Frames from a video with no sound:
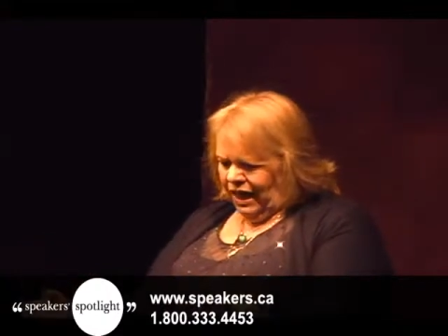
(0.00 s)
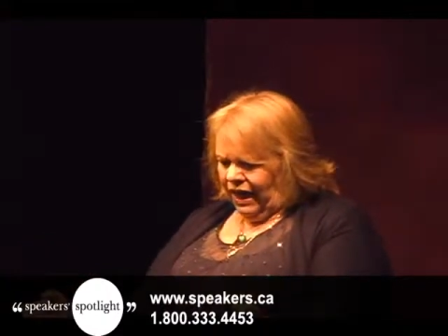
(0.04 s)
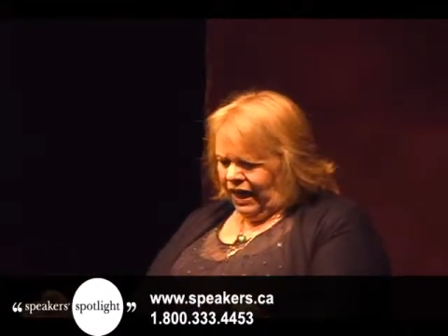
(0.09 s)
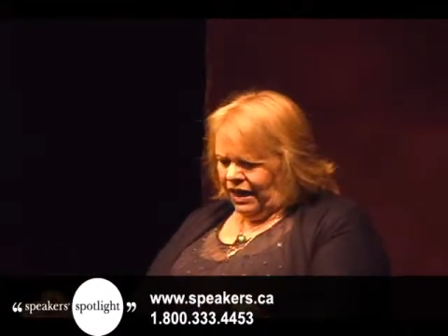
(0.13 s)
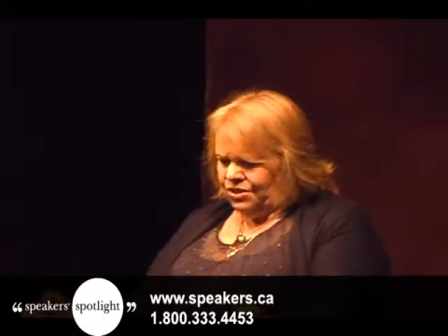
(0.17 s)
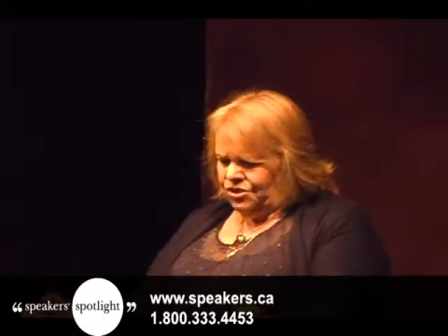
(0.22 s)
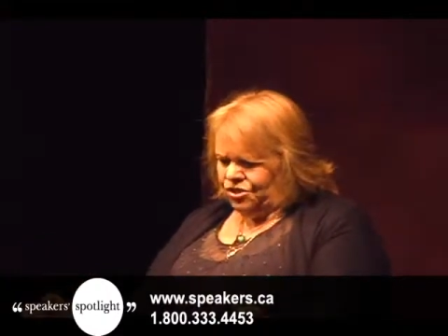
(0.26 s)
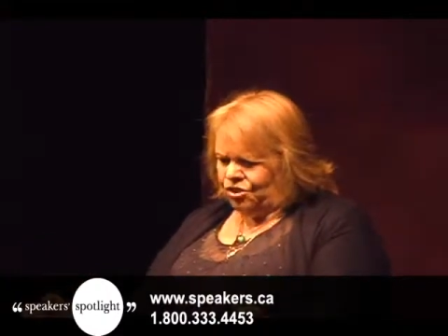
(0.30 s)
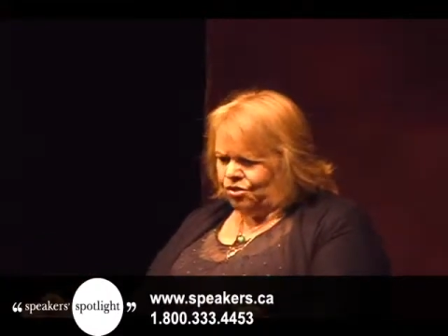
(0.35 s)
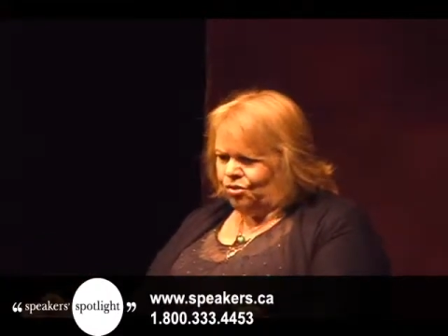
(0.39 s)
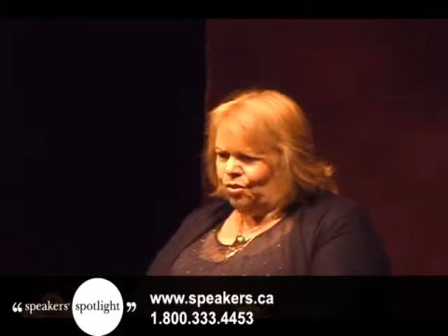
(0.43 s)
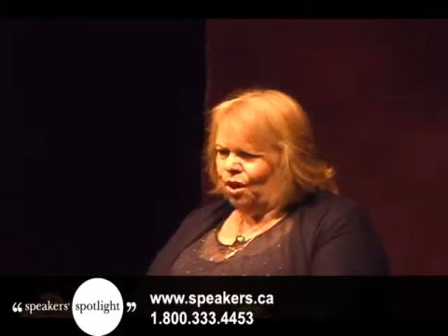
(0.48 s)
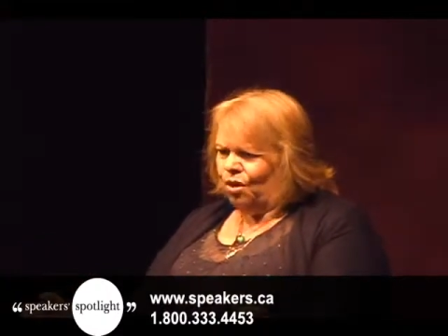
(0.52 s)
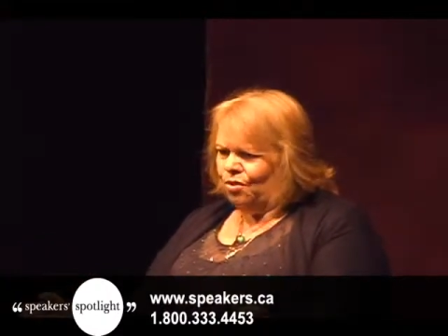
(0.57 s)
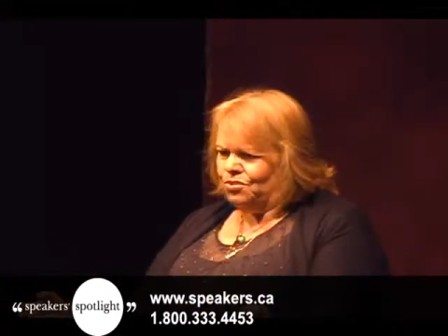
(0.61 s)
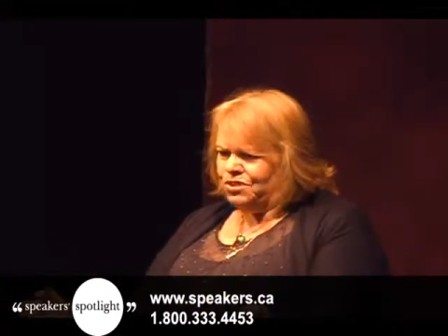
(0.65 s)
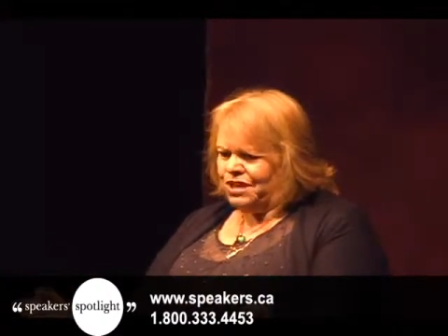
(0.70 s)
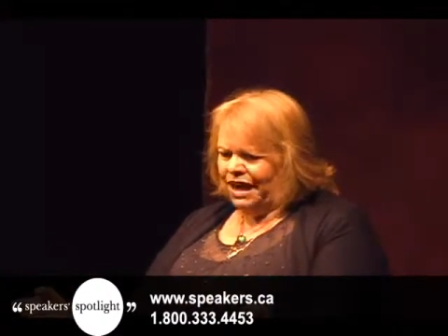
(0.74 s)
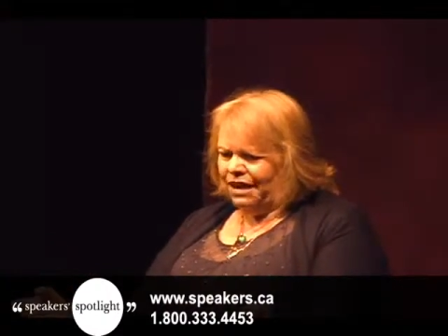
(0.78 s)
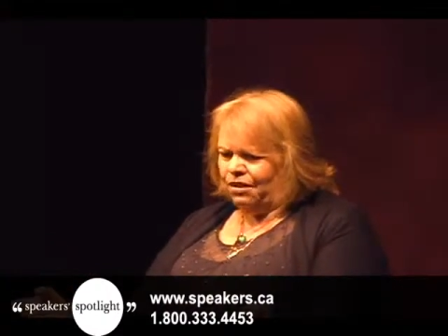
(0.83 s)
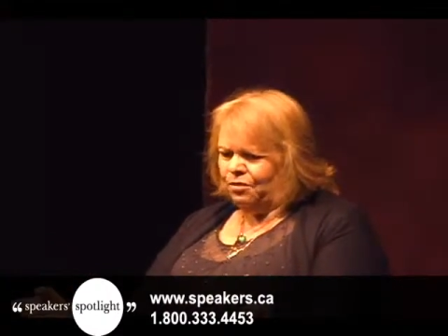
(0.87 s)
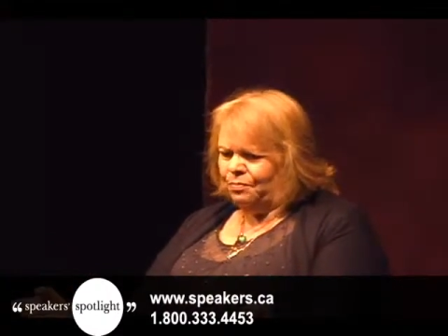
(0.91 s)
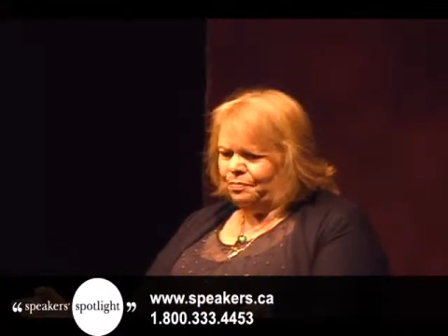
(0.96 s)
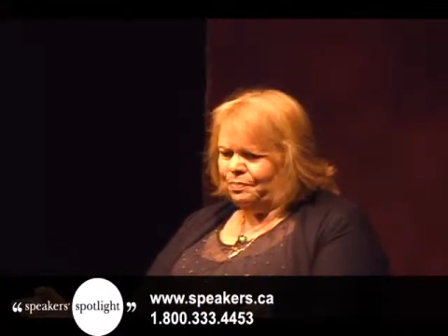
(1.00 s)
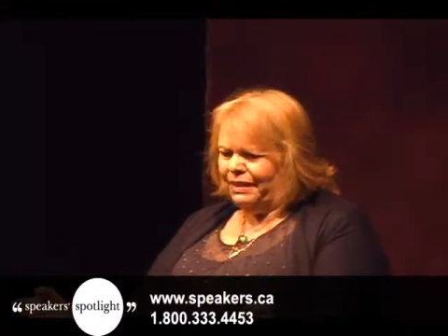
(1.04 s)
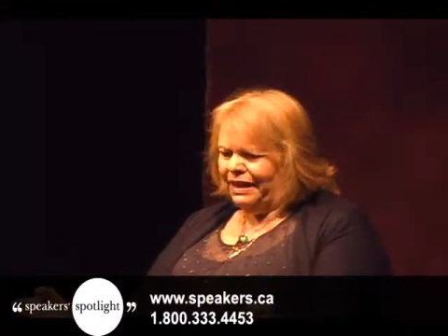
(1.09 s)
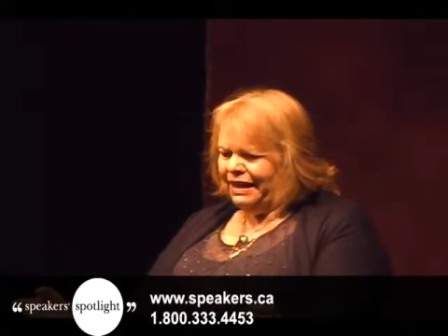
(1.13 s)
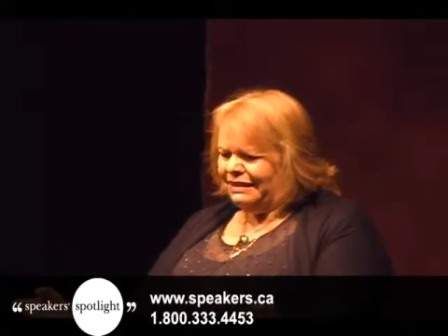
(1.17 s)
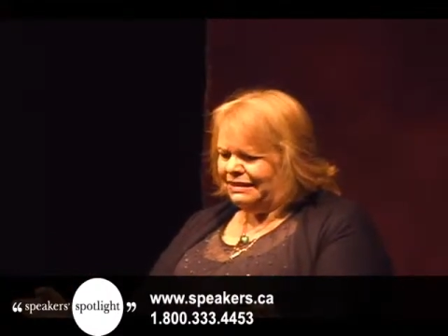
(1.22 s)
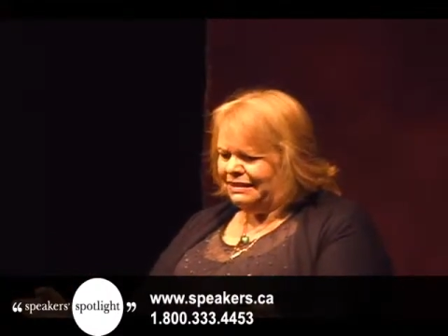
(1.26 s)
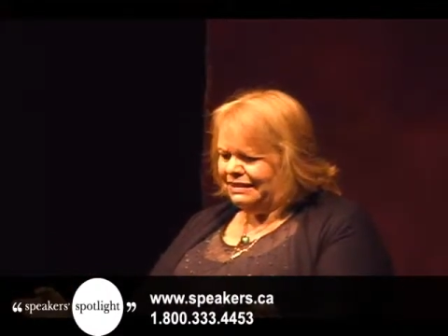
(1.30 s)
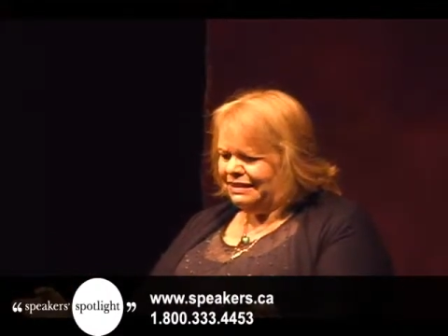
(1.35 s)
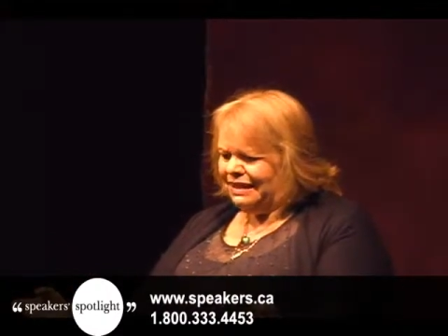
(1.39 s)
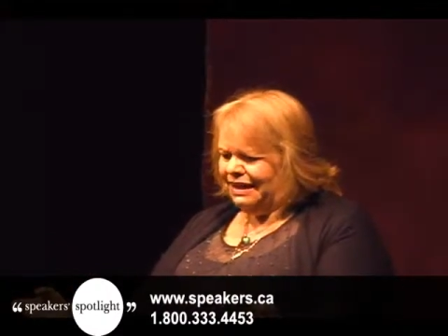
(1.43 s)
and two hotel
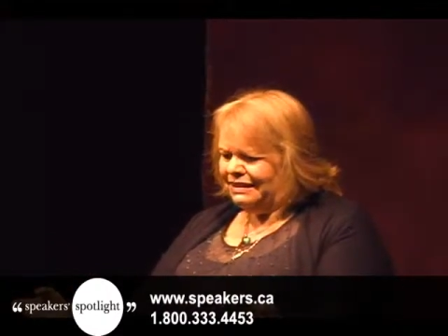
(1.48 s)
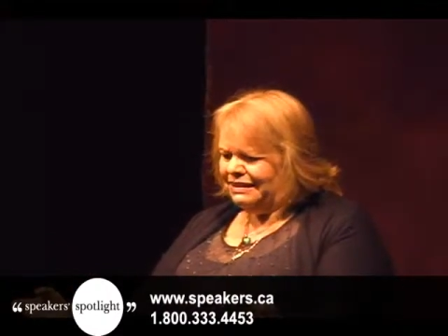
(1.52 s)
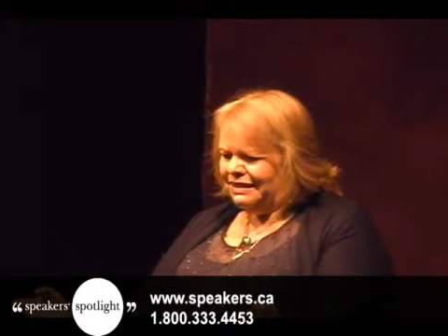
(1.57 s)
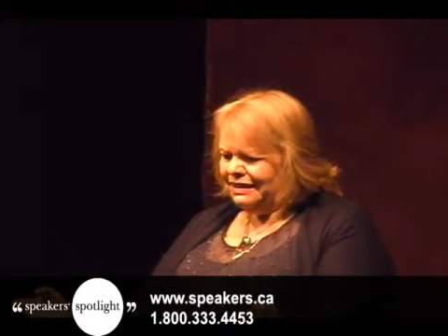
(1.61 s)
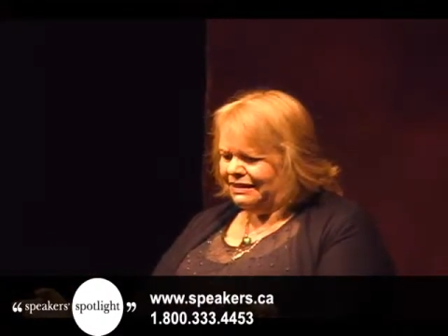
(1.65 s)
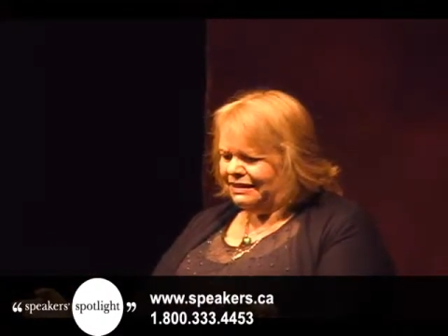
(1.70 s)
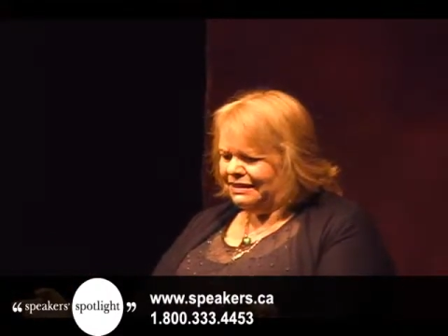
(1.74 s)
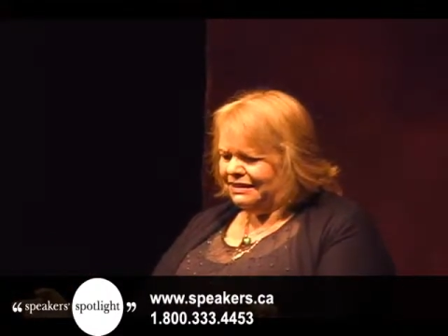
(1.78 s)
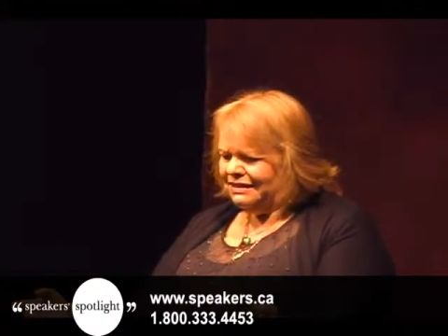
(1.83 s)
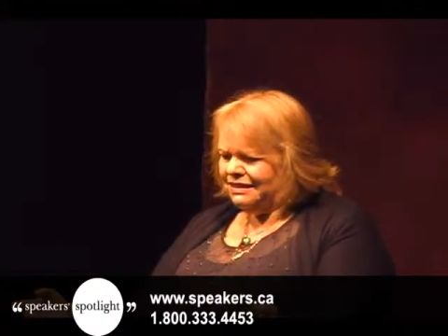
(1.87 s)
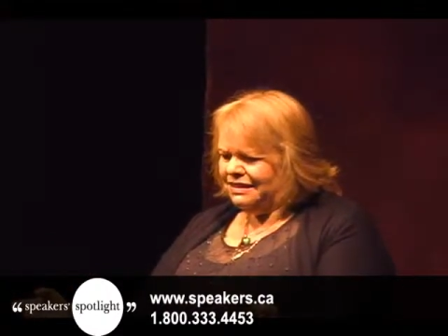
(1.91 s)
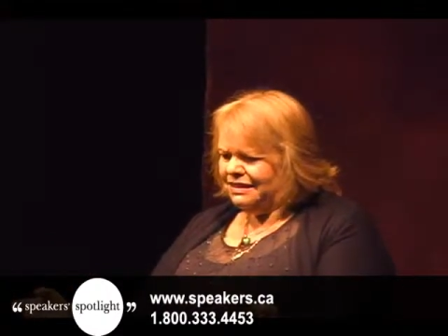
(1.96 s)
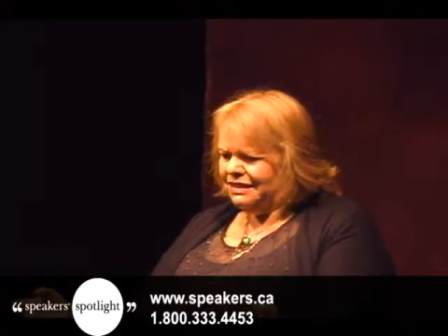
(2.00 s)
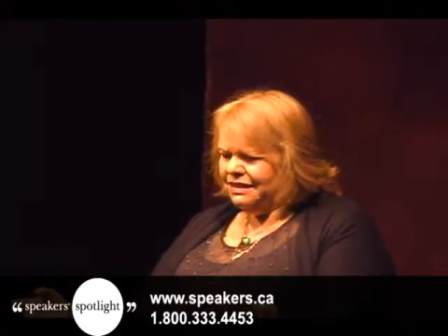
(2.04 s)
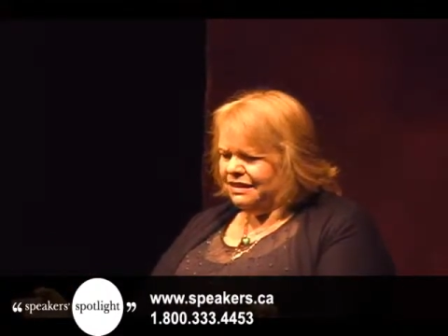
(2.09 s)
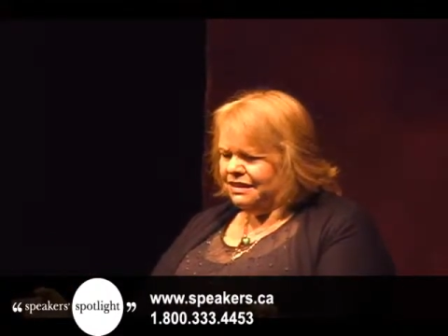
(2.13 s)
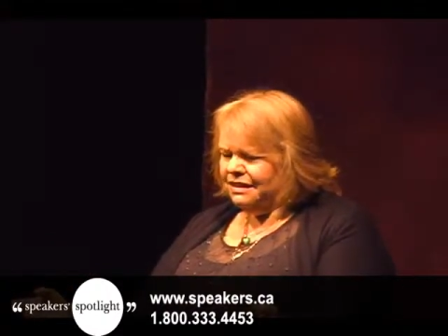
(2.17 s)
place settings.